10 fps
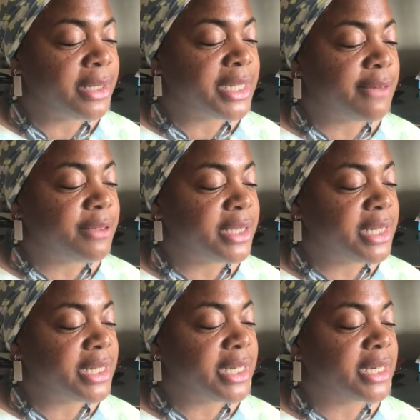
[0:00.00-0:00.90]

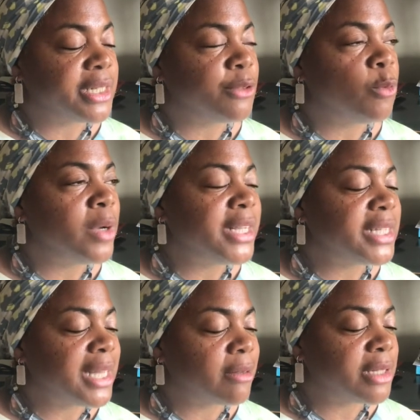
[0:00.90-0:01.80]
76 and winced
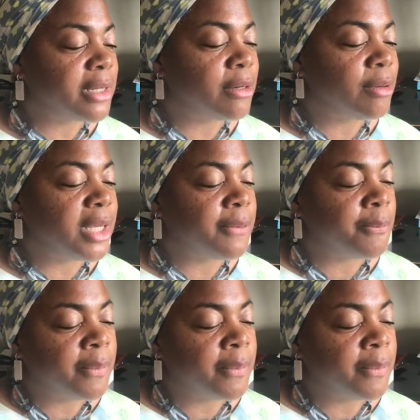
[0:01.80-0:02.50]
out slowly.